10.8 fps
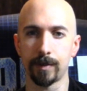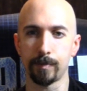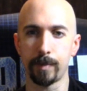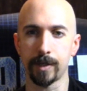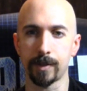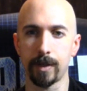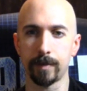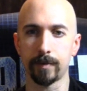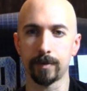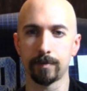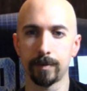the best
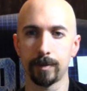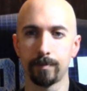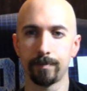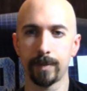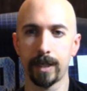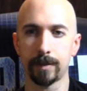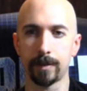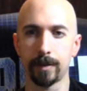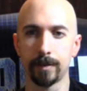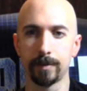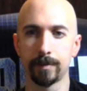offer. Nope, add a cart.